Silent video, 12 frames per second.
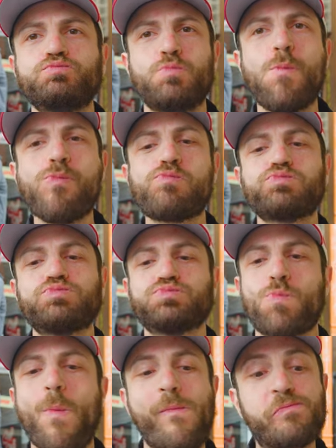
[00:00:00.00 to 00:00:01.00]

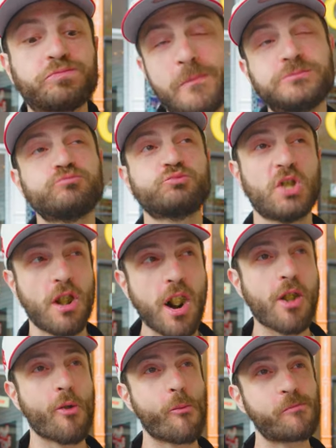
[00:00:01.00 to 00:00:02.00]
Mmm.
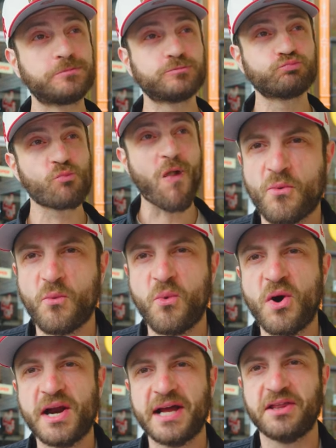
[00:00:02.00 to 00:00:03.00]
Oh.
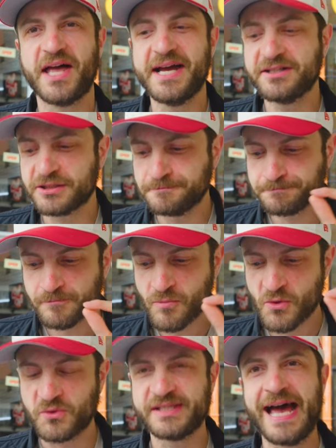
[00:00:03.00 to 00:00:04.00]
What I liked
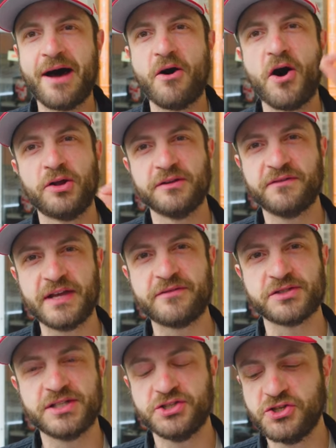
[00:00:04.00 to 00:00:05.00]
was how all the
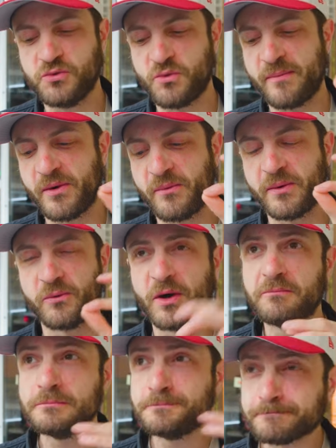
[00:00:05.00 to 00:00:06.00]
flavors hit you one by one.
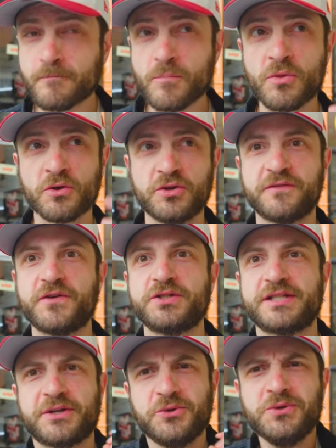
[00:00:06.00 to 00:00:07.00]
One, you're
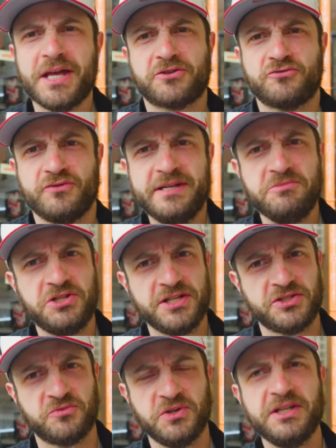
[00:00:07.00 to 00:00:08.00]
first like, ooh, that cream
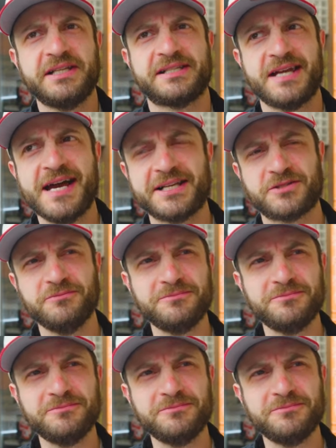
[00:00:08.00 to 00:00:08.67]
cheese really is nice.